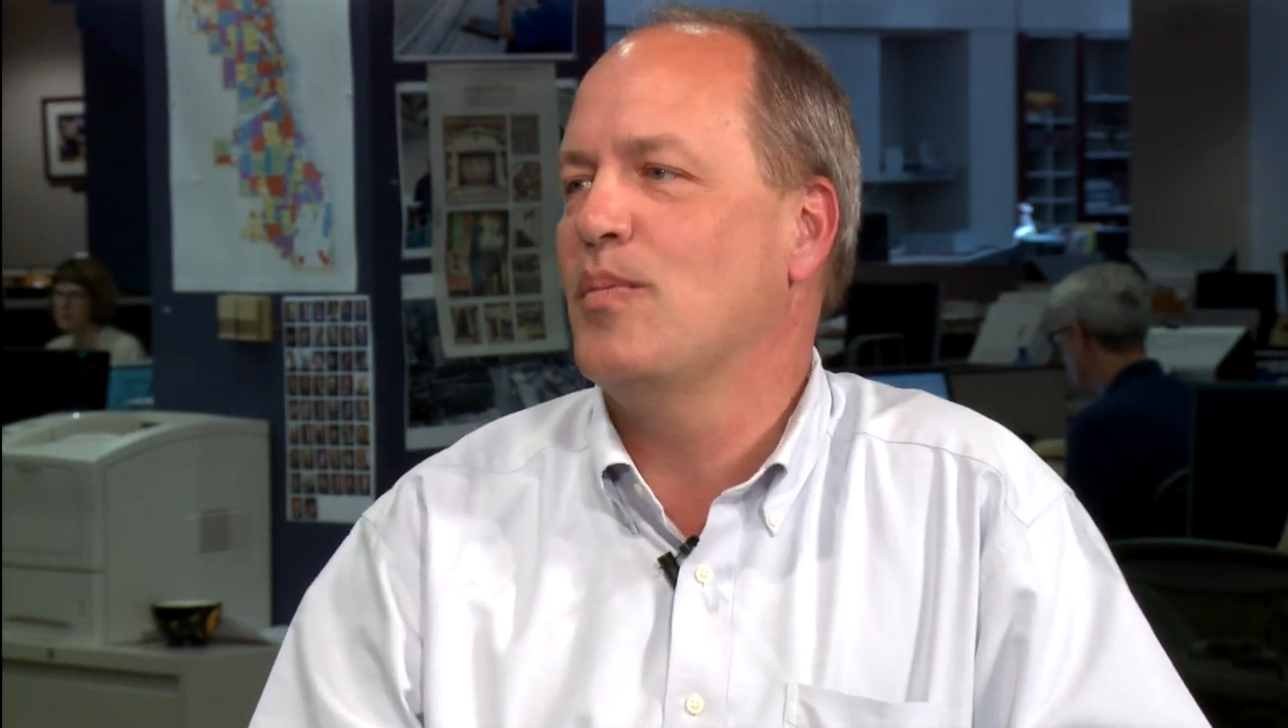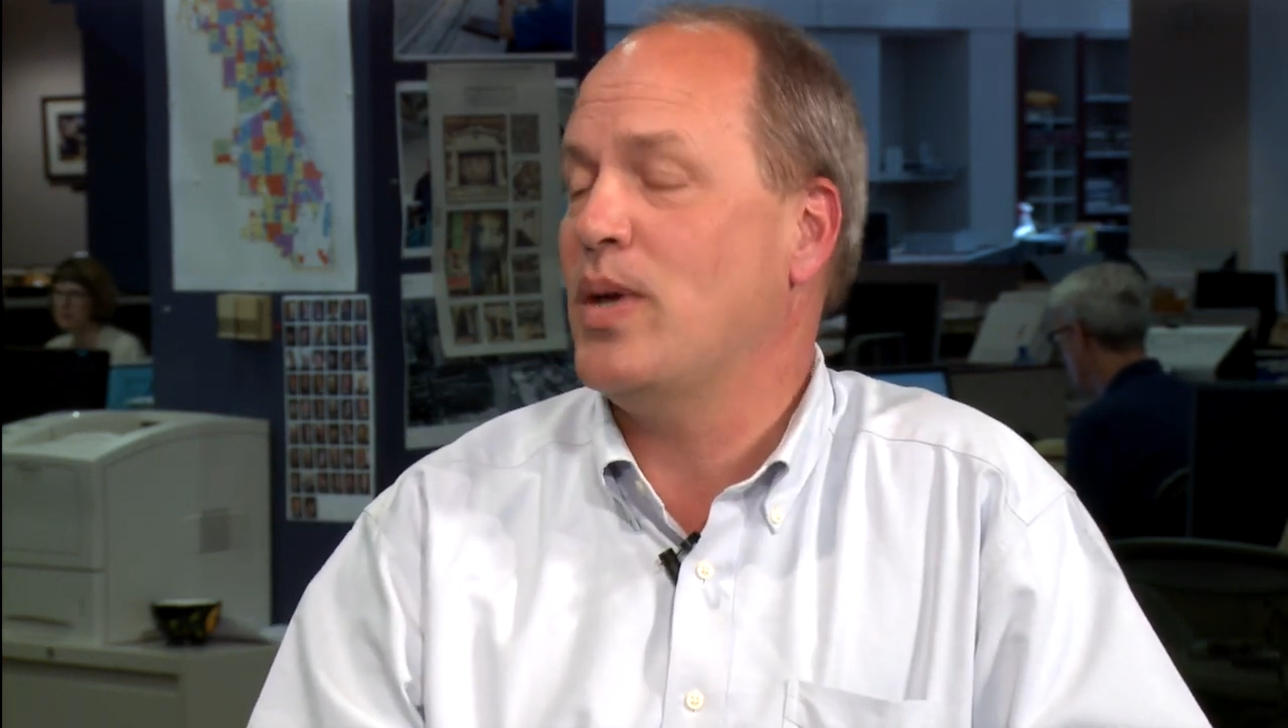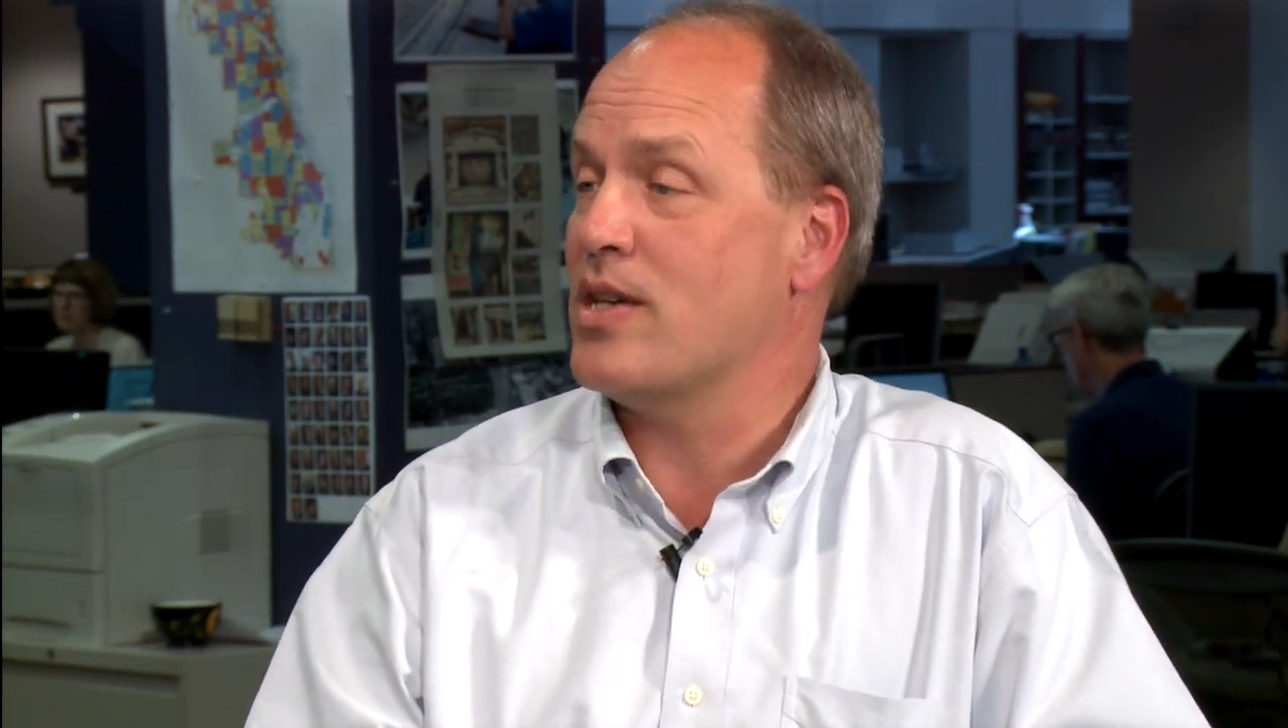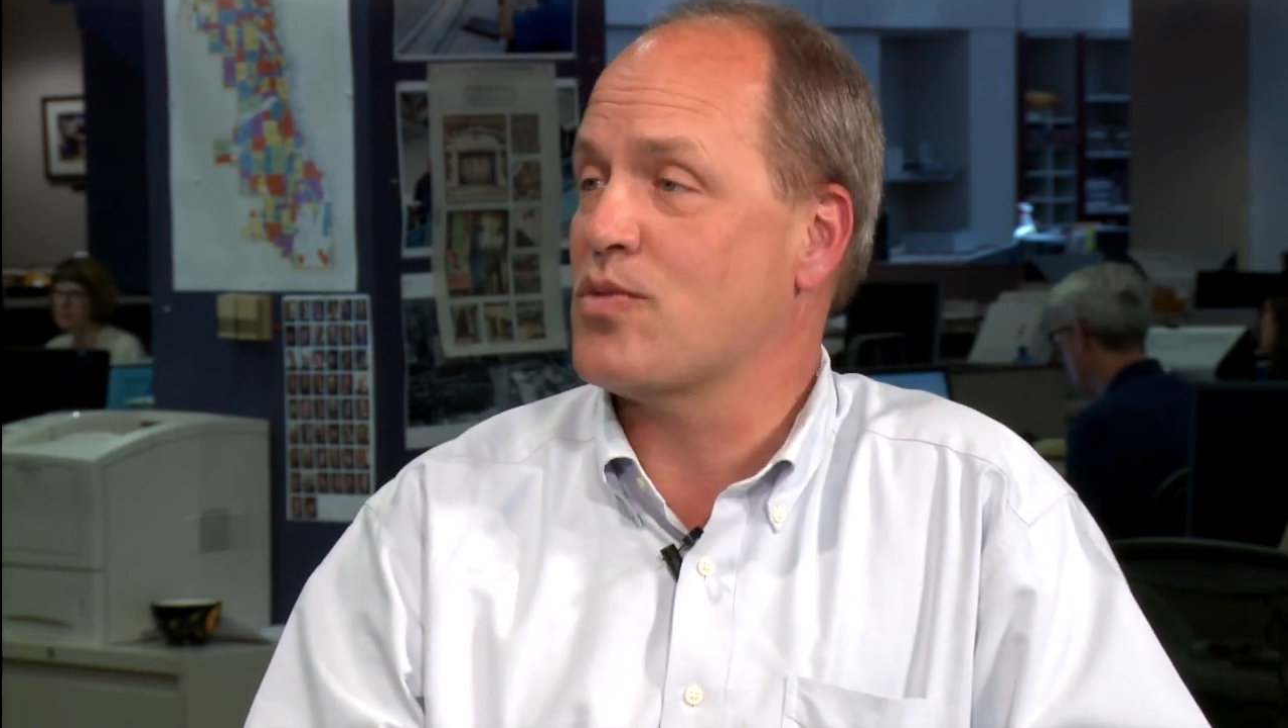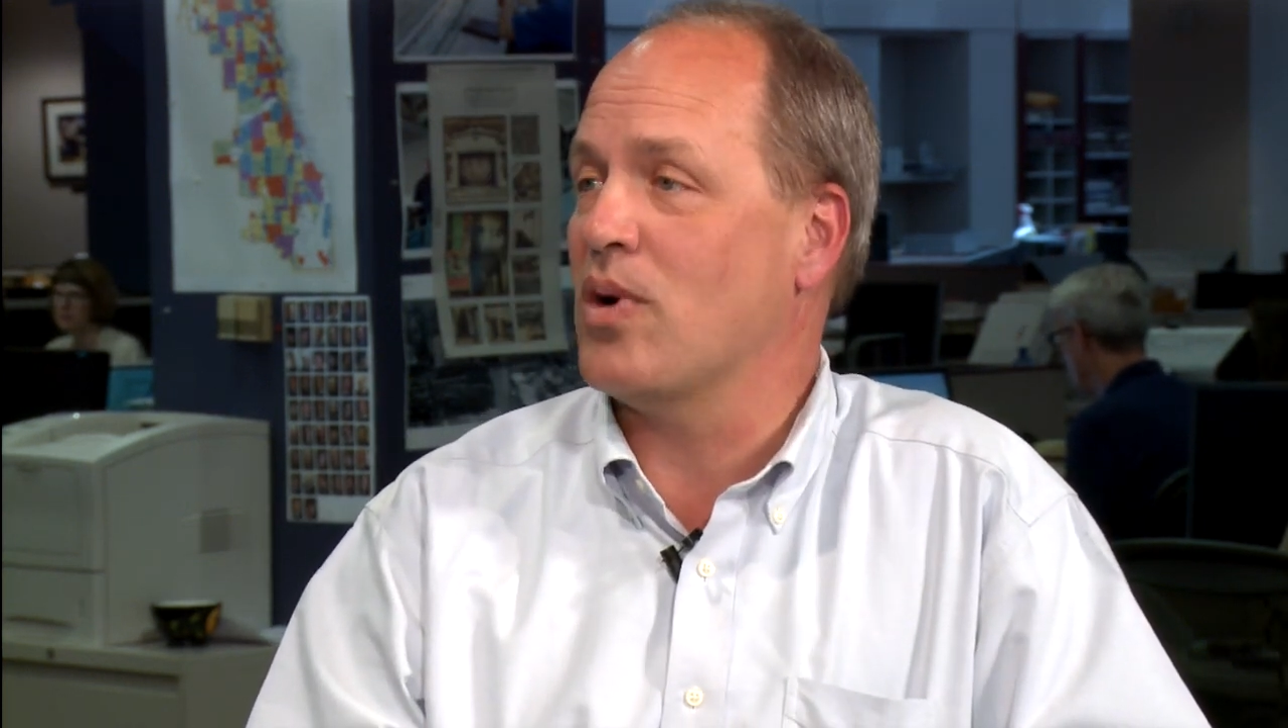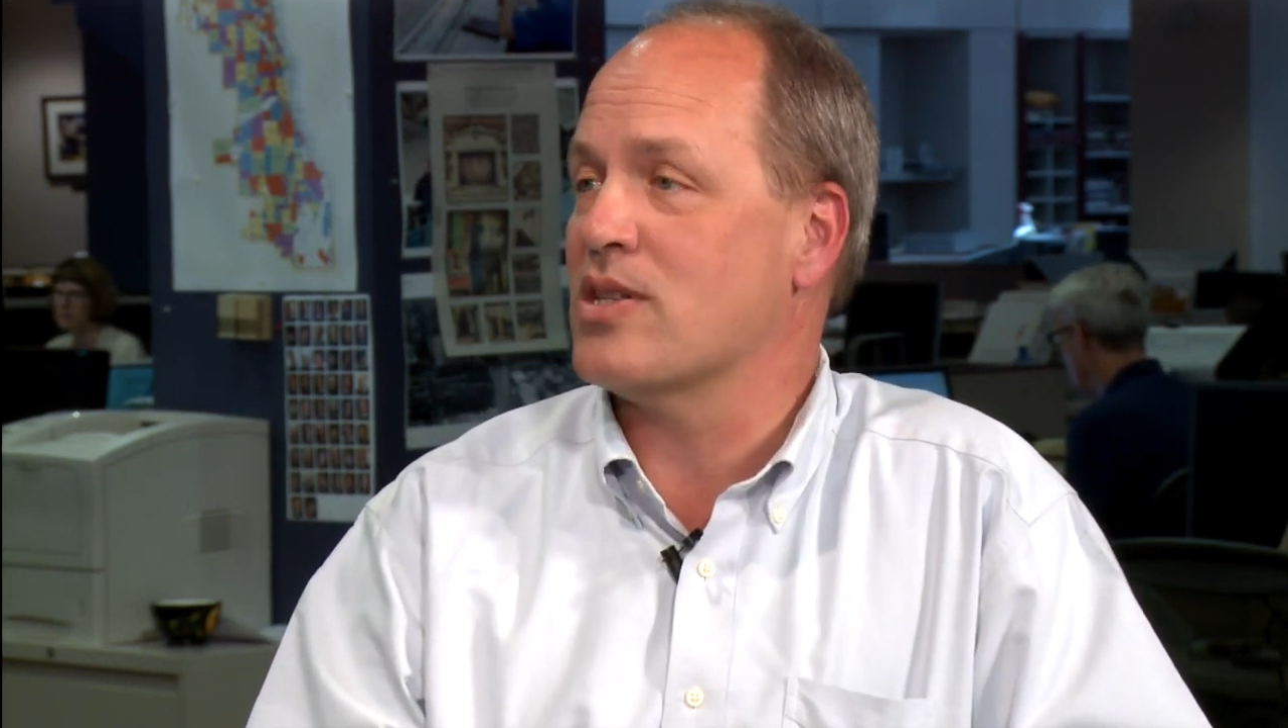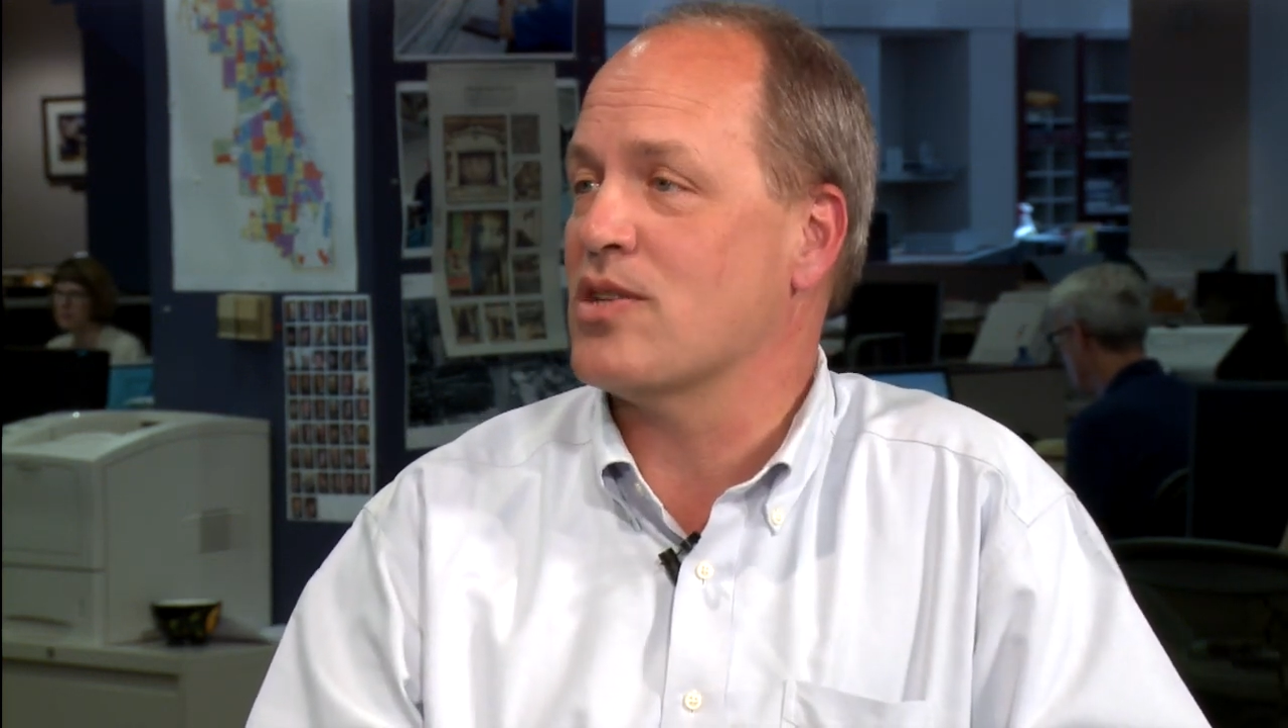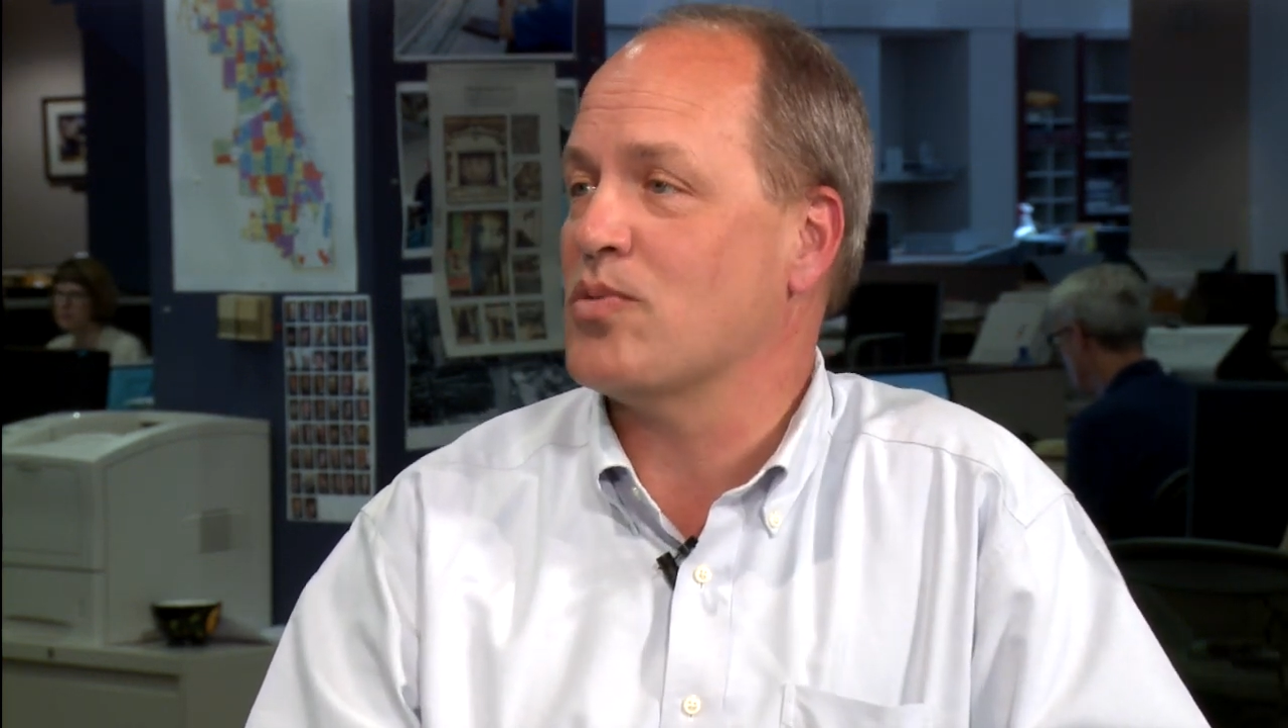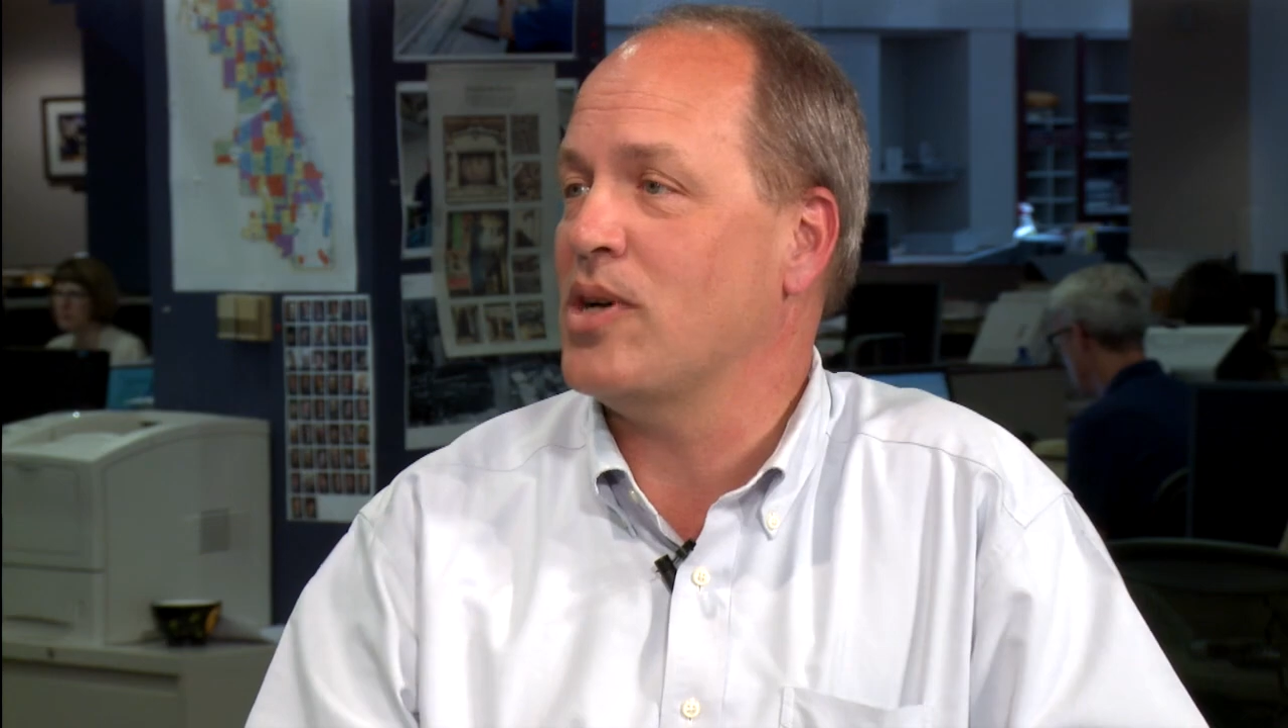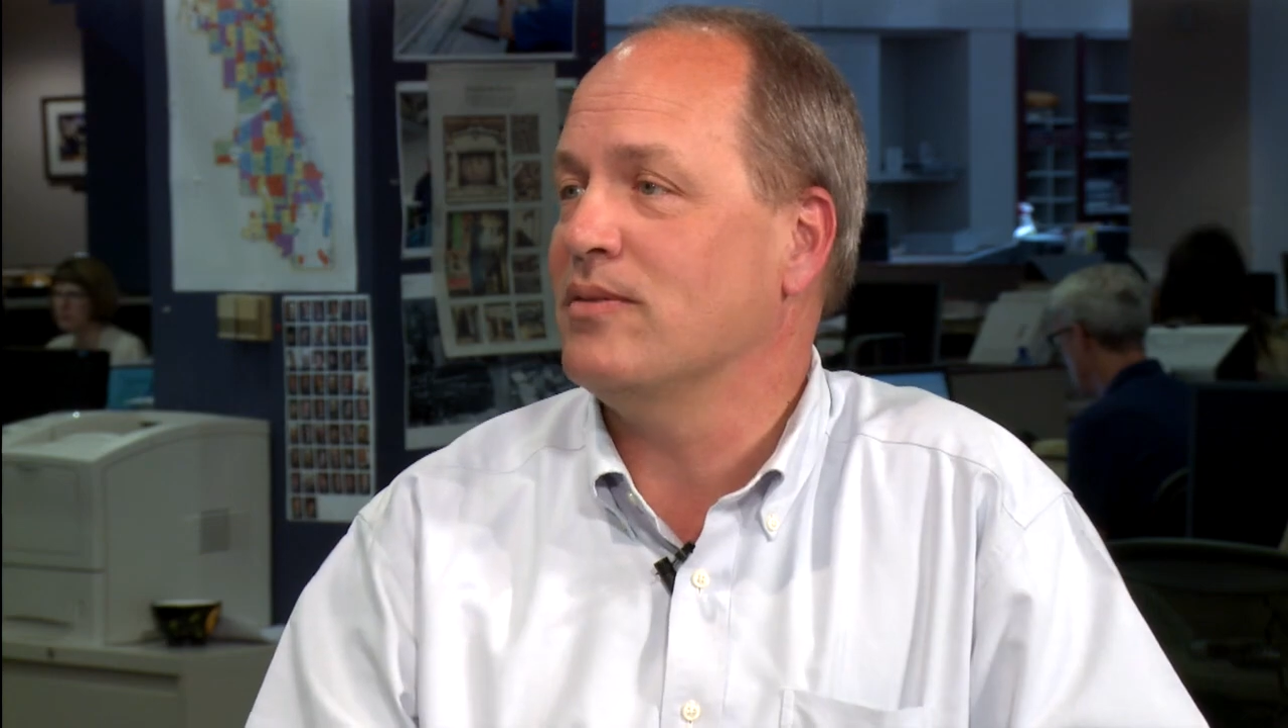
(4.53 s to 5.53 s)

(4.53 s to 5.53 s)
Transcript: piece was as well.